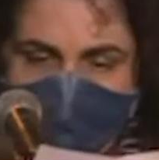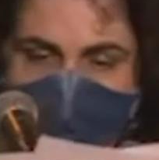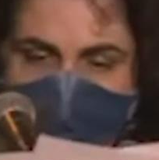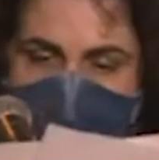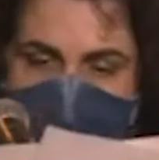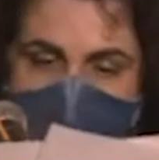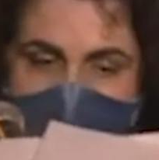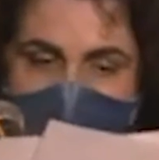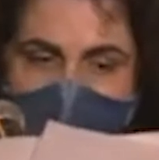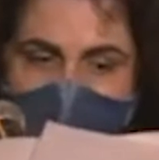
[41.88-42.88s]
It
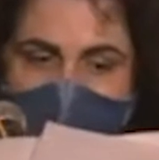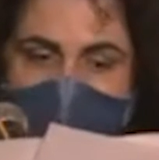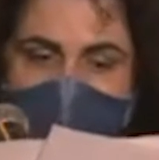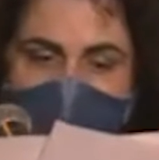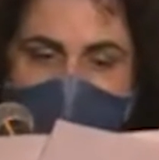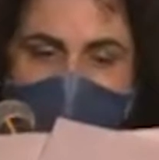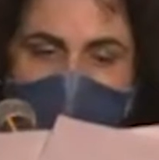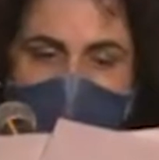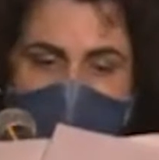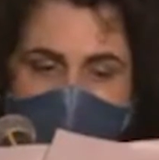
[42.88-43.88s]
made me more determined